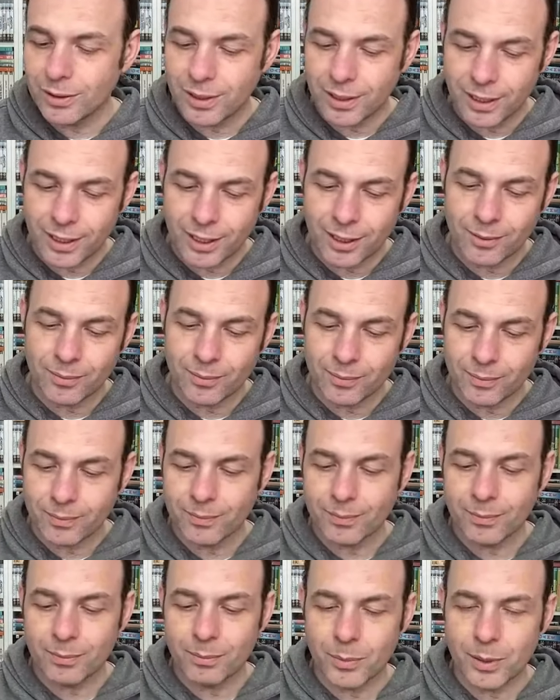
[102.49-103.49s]

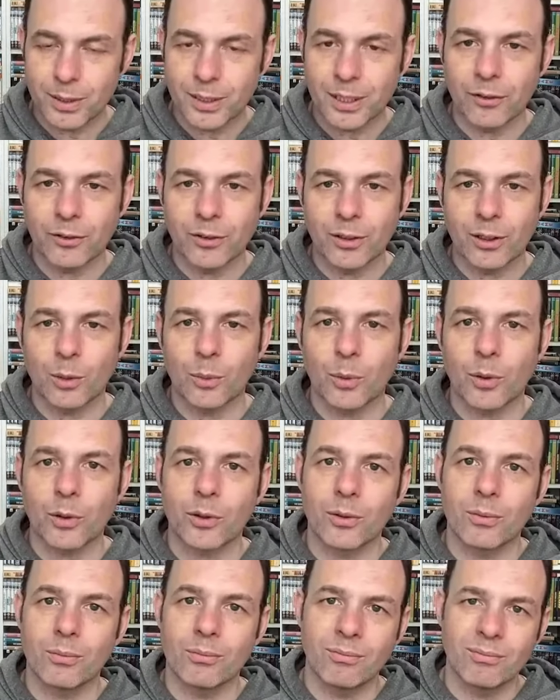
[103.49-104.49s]
but definitely worth